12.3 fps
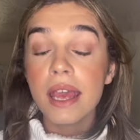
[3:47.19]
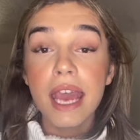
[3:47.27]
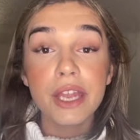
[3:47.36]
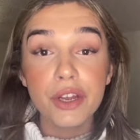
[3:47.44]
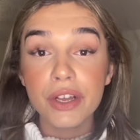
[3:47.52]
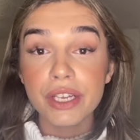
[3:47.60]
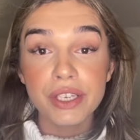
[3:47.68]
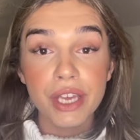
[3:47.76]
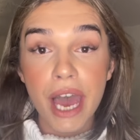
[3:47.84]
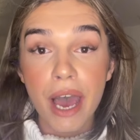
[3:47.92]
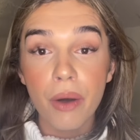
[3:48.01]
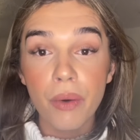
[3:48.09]
and you're good to
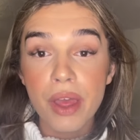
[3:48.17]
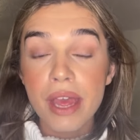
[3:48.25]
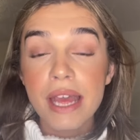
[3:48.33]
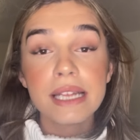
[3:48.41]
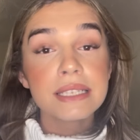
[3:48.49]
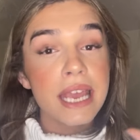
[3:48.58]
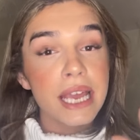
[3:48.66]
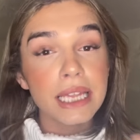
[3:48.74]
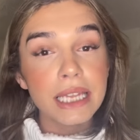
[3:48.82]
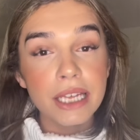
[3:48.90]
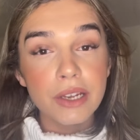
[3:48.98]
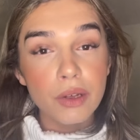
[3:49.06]
go. Take a
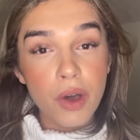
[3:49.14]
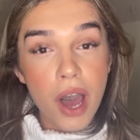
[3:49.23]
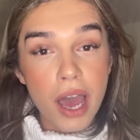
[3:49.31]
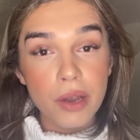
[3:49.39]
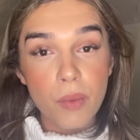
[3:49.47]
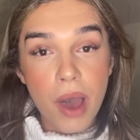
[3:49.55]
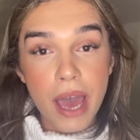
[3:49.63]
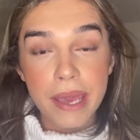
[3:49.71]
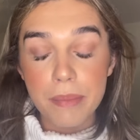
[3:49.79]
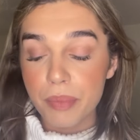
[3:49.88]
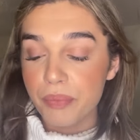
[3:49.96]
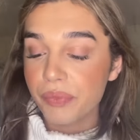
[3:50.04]
little cotton
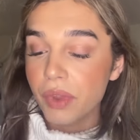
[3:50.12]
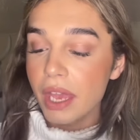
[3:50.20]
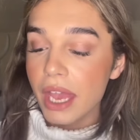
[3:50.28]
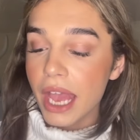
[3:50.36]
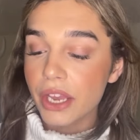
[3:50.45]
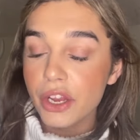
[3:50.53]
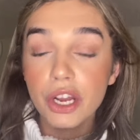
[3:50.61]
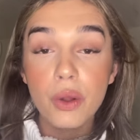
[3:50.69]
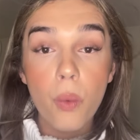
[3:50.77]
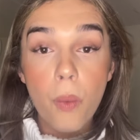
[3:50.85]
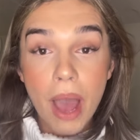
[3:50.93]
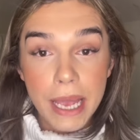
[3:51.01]
wipe, and you're gonna
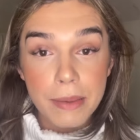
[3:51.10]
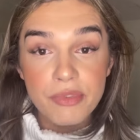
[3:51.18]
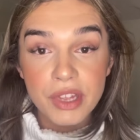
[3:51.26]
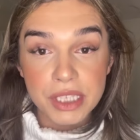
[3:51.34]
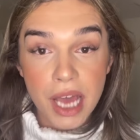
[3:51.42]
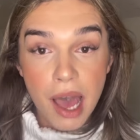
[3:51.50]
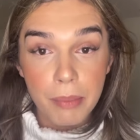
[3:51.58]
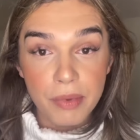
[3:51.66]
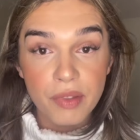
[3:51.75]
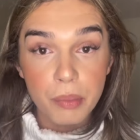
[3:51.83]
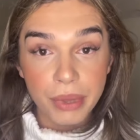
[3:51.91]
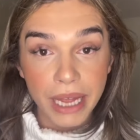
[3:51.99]
wipe the top of
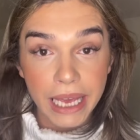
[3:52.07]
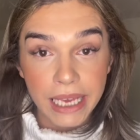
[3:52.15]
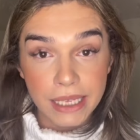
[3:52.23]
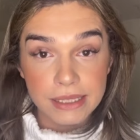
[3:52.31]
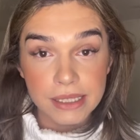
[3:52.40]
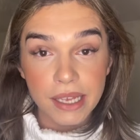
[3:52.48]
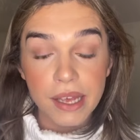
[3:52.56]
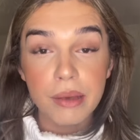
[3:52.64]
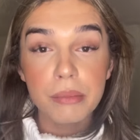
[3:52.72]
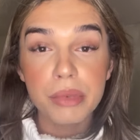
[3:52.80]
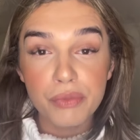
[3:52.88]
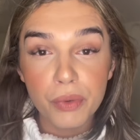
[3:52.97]
the plate
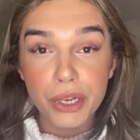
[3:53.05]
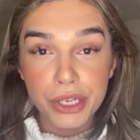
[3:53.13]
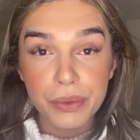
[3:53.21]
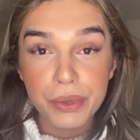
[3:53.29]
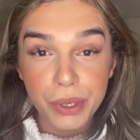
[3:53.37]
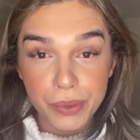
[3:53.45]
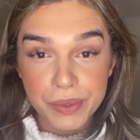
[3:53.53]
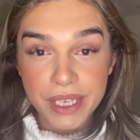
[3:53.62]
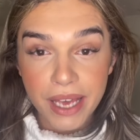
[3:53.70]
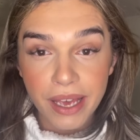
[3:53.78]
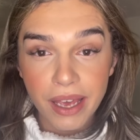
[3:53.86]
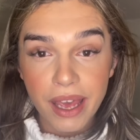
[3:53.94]
before you use
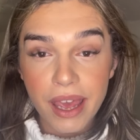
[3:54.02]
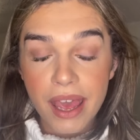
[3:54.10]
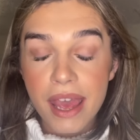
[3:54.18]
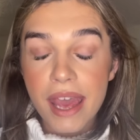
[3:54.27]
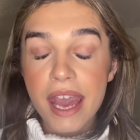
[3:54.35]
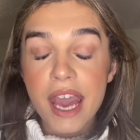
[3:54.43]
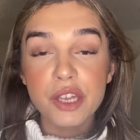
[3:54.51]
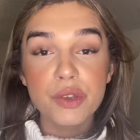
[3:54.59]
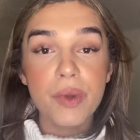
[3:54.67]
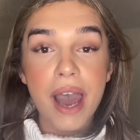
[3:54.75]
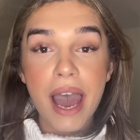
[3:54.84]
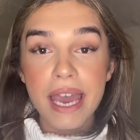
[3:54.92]
it. And you
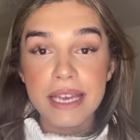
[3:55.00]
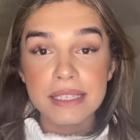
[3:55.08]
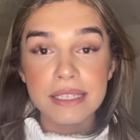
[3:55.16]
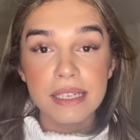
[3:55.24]
guys,